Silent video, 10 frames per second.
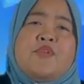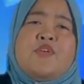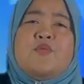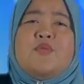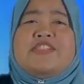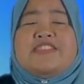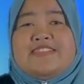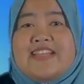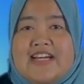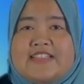which
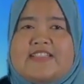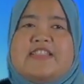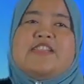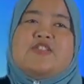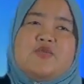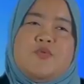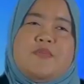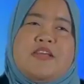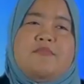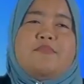tasks need to
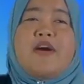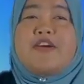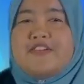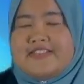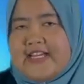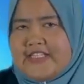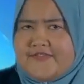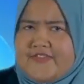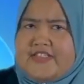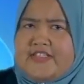be prioritized
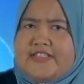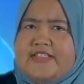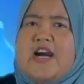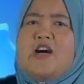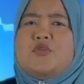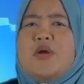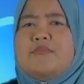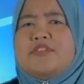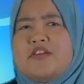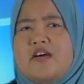first, how to
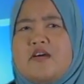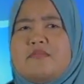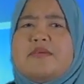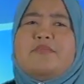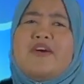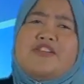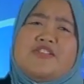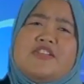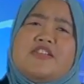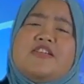absorb the
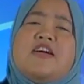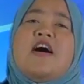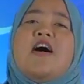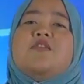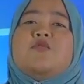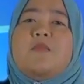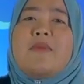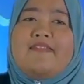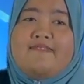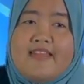pressure, how to
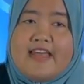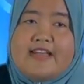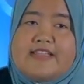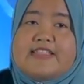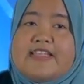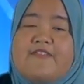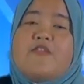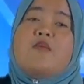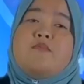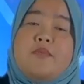maintain
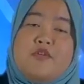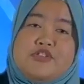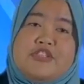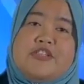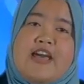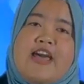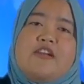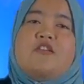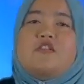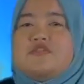self-composure and
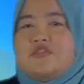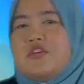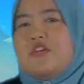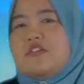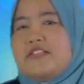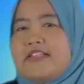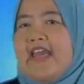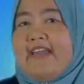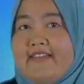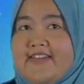control the
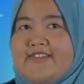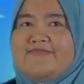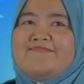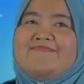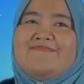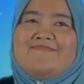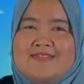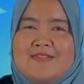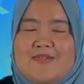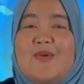anger.
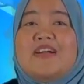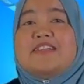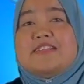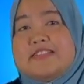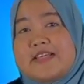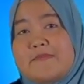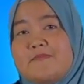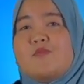While the team